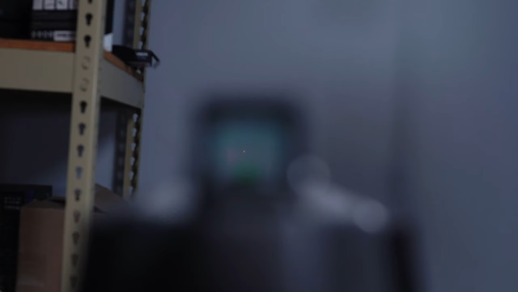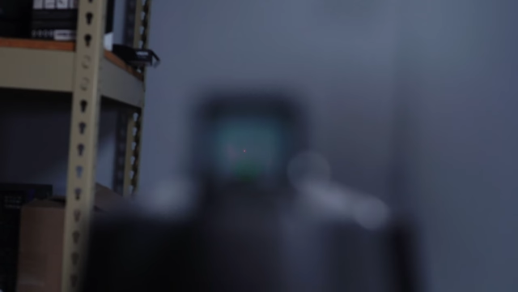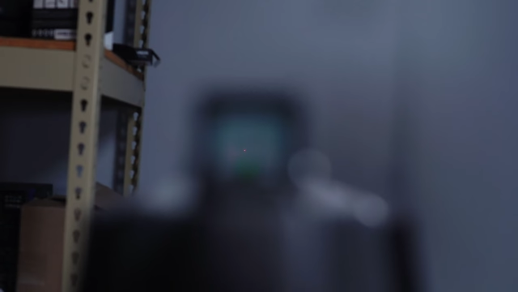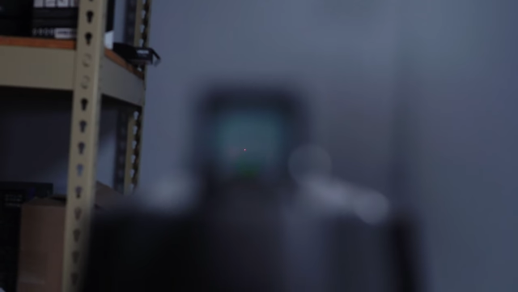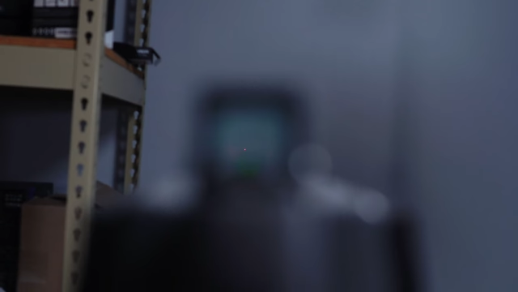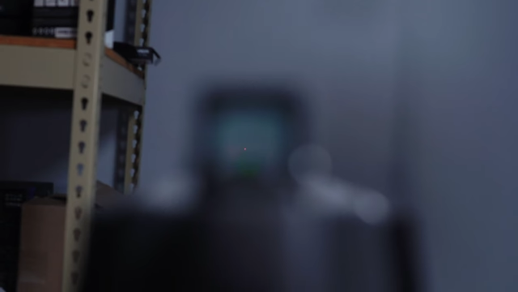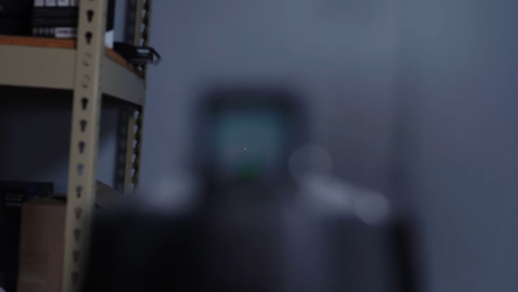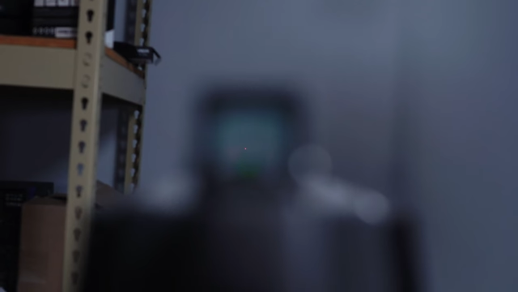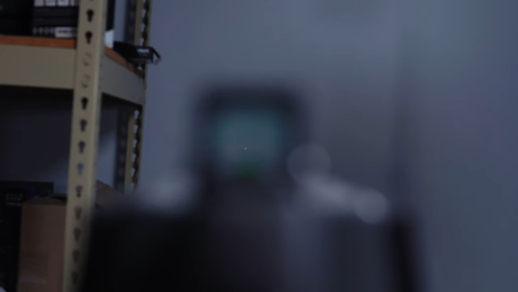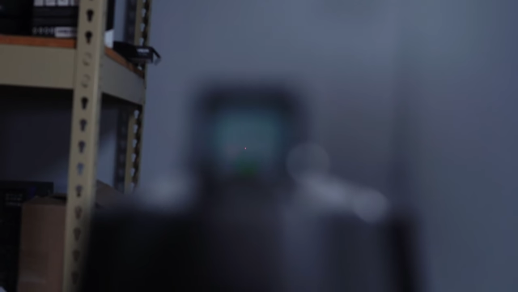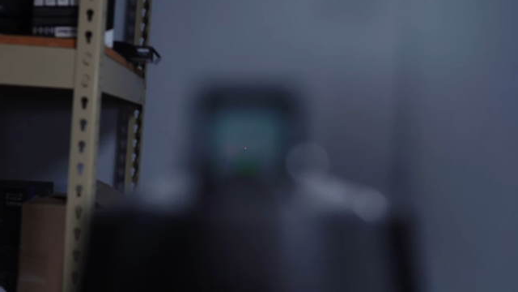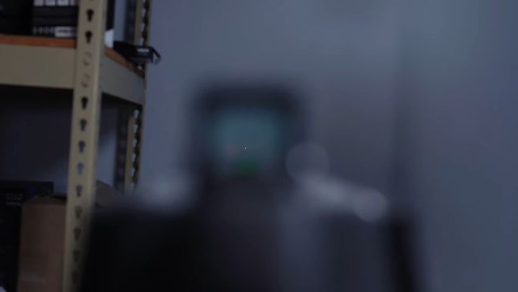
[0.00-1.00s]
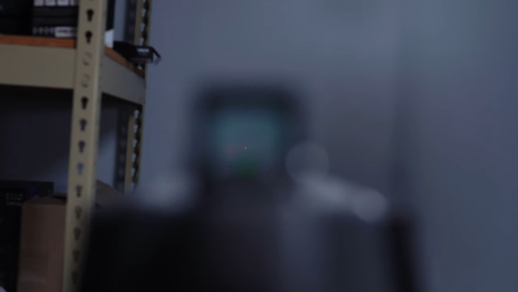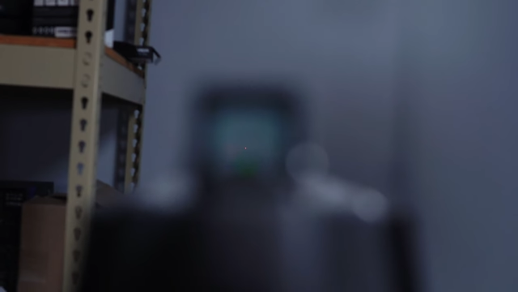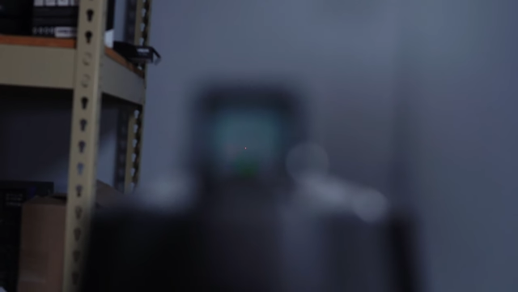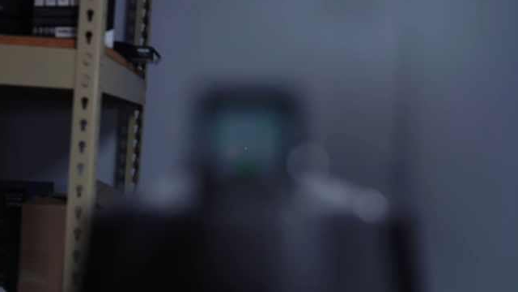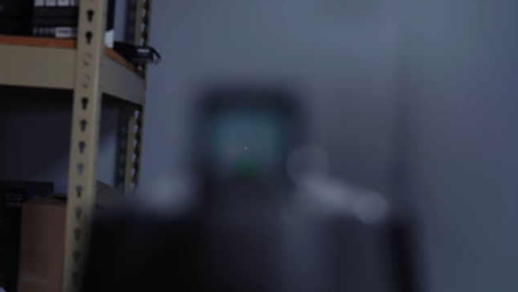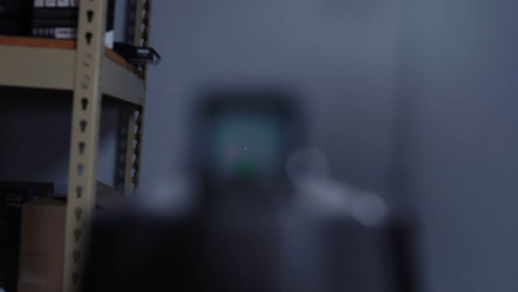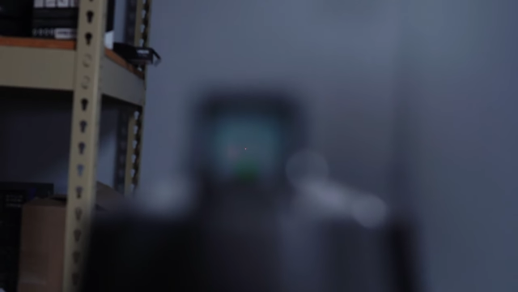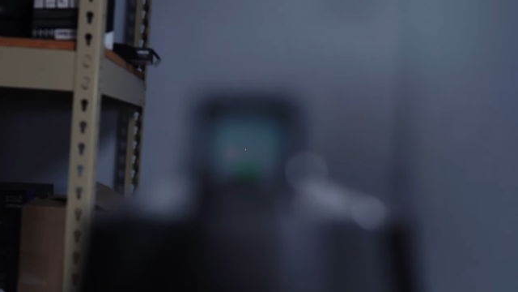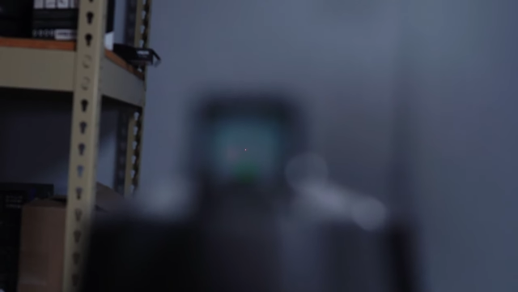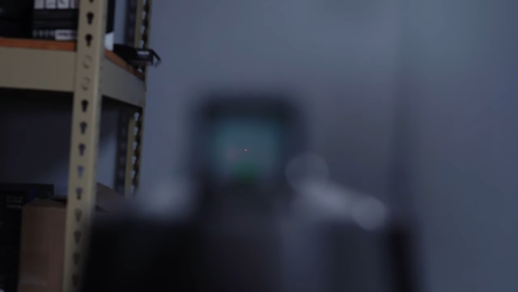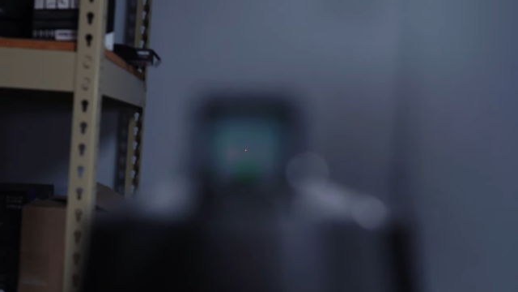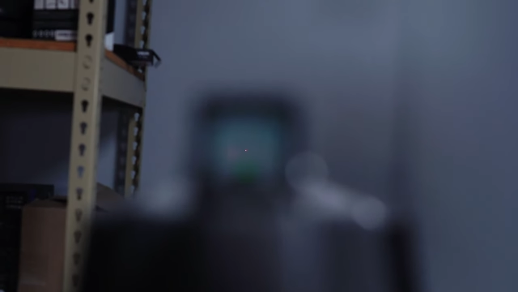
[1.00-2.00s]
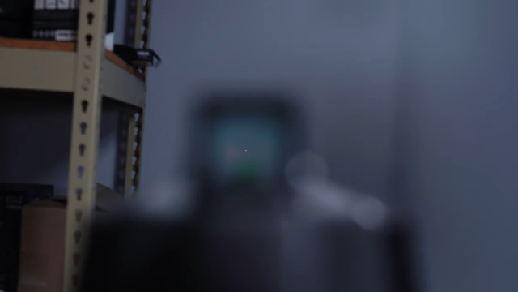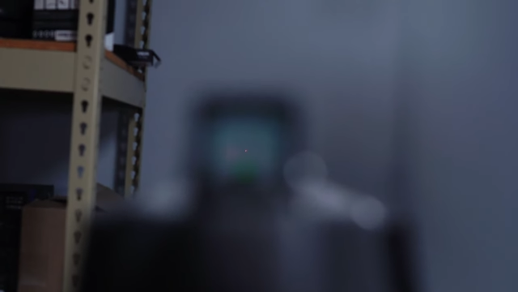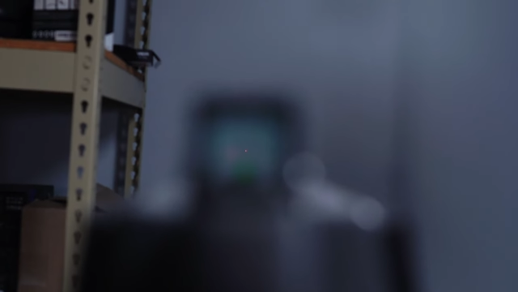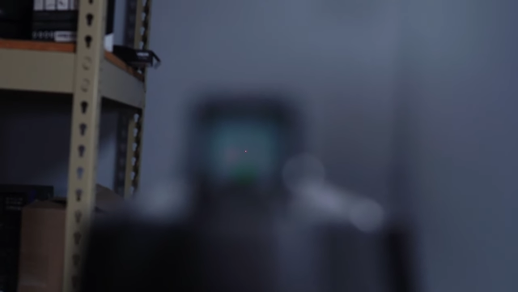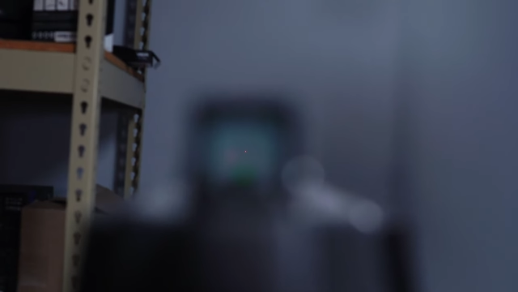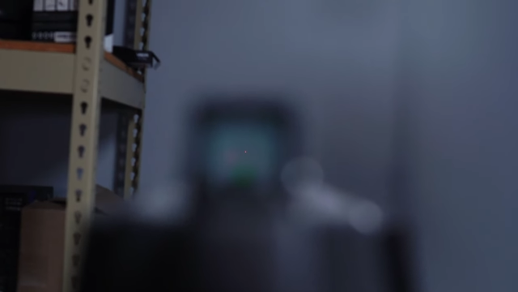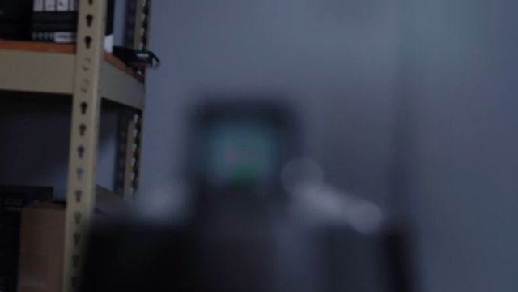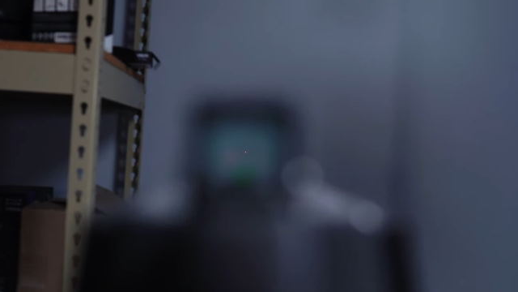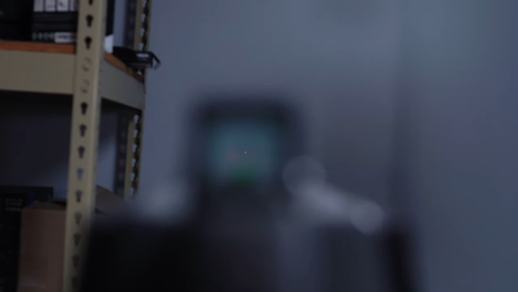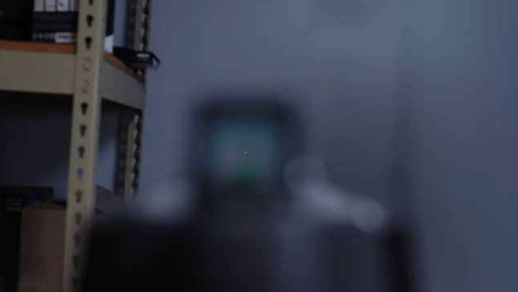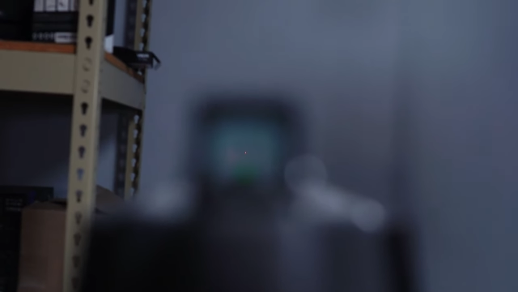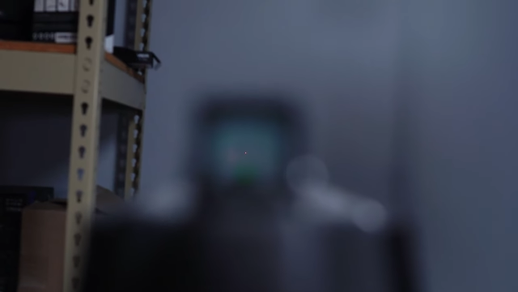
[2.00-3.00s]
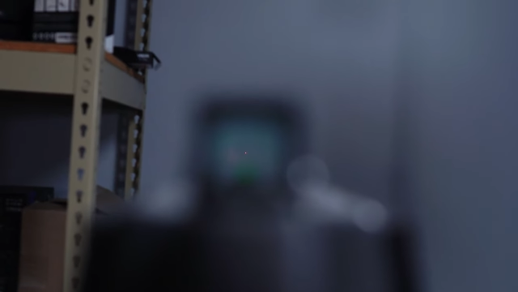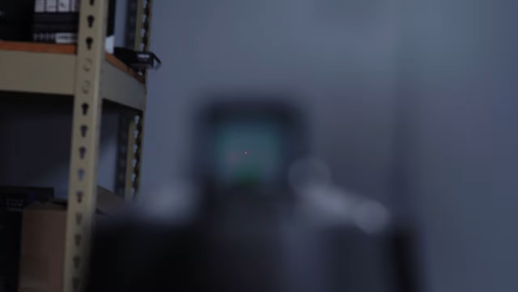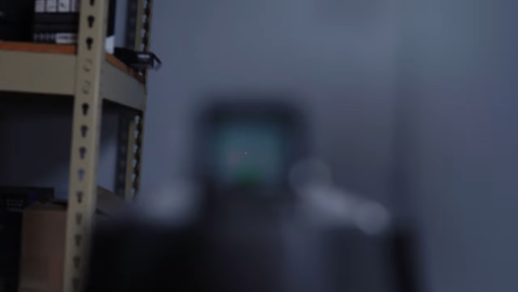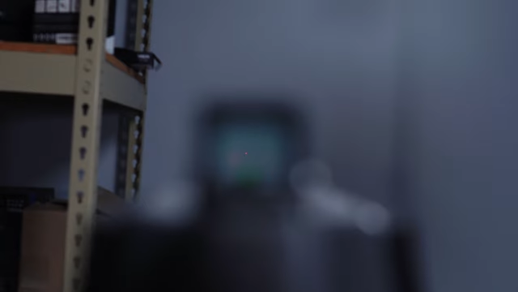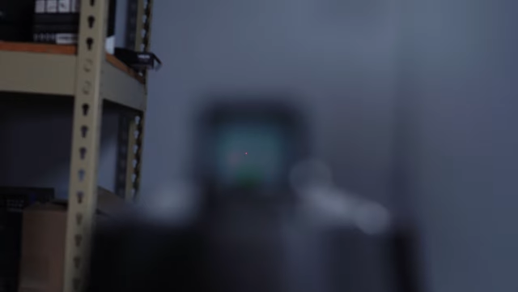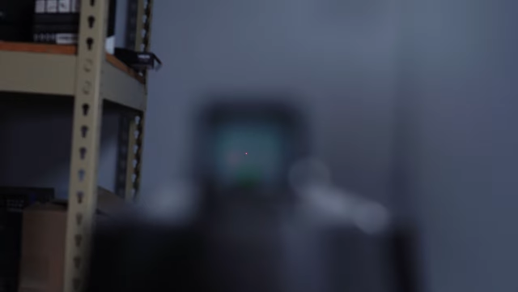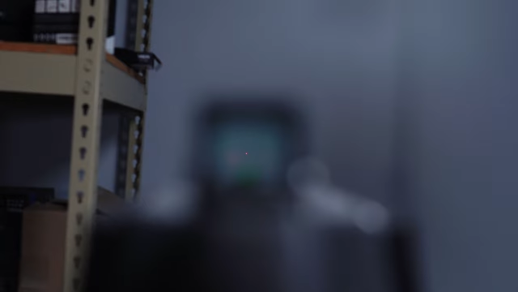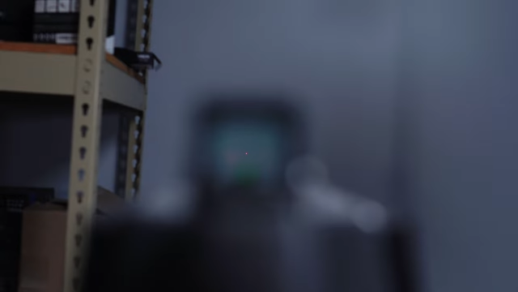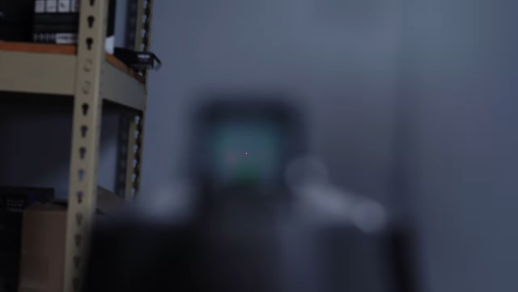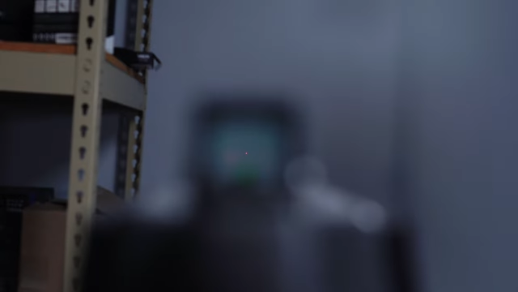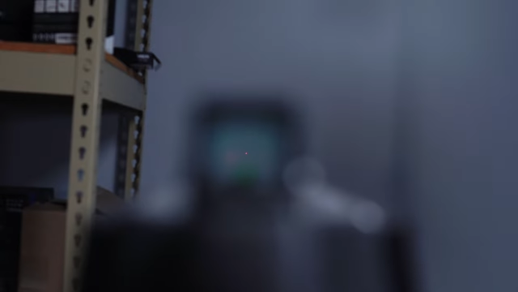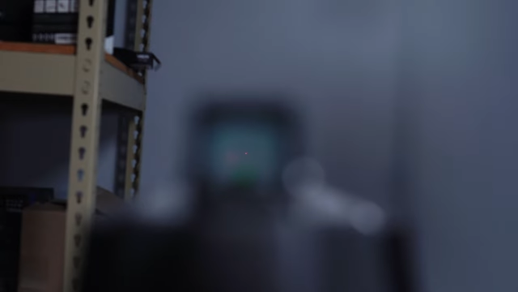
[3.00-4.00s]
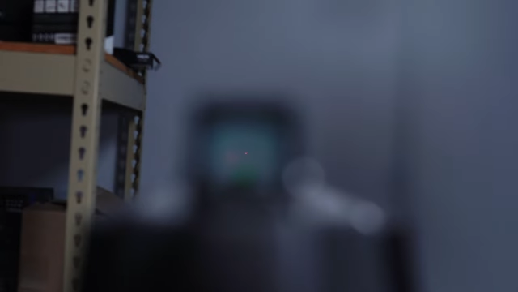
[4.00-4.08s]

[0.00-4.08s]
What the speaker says: (no speaker visible)